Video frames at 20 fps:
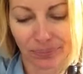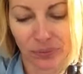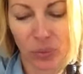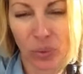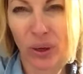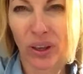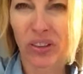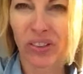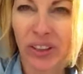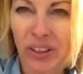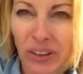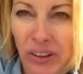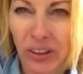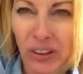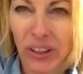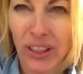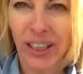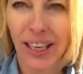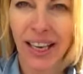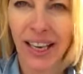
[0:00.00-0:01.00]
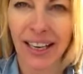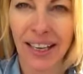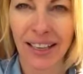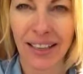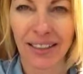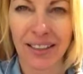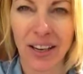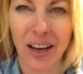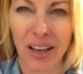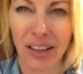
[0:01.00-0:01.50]
When I started looking at it
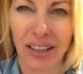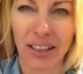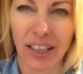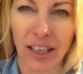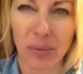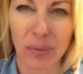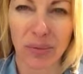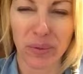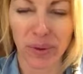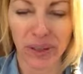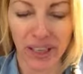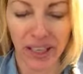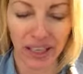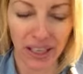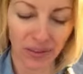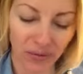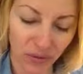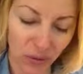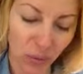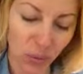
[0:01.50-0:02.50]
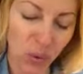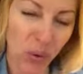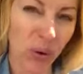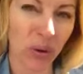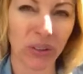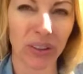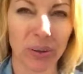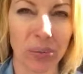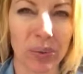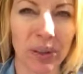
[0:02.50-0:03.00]
and talking to everybody at
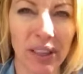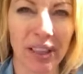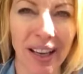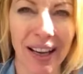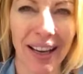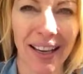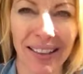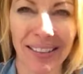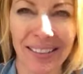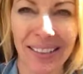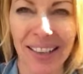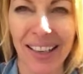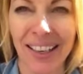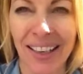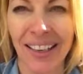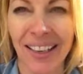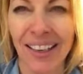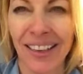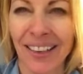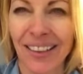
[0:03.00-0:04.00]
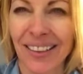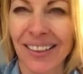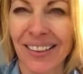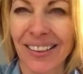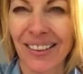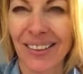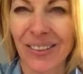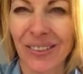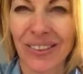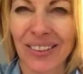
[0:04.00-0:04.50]
InfoWars, I realized, you
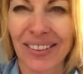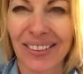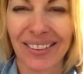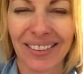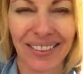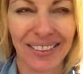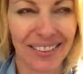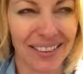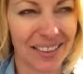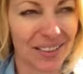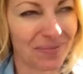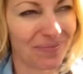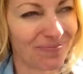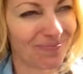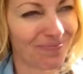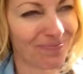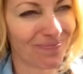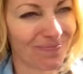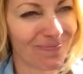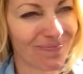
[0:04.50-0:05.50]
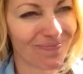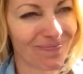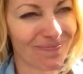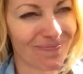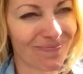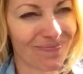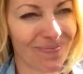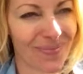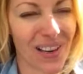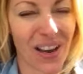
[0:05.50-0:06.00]
know, this is a
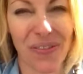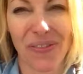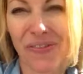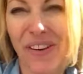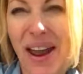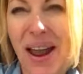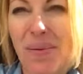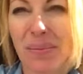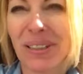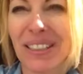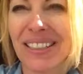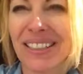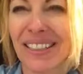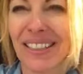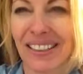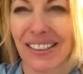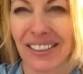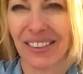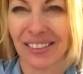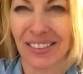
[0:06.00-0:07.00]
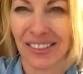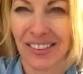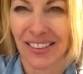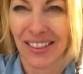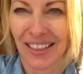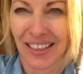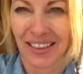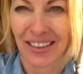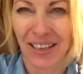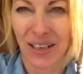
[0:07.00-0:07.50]
family deal.
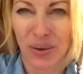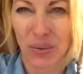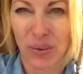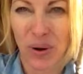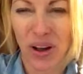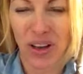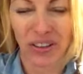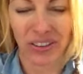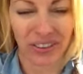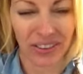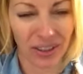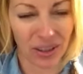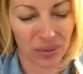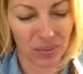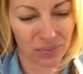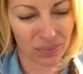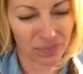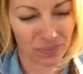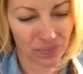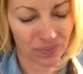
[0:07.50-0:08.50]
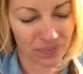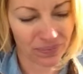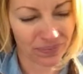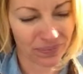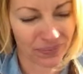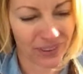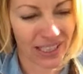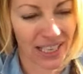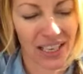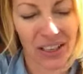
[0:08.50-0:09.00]
There was some
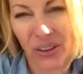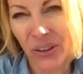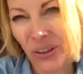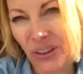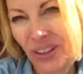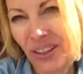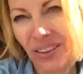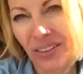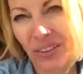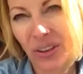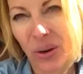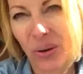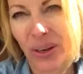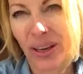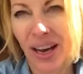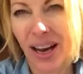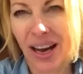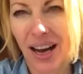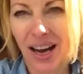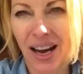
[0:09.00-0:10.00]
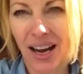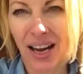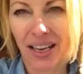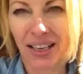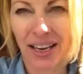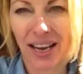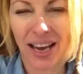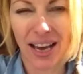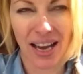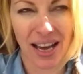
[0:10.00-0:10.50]
inner things going
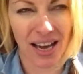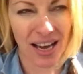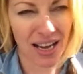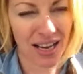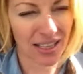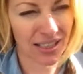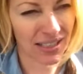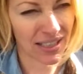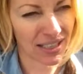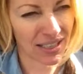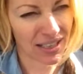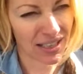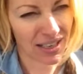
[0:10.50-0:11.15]
on, and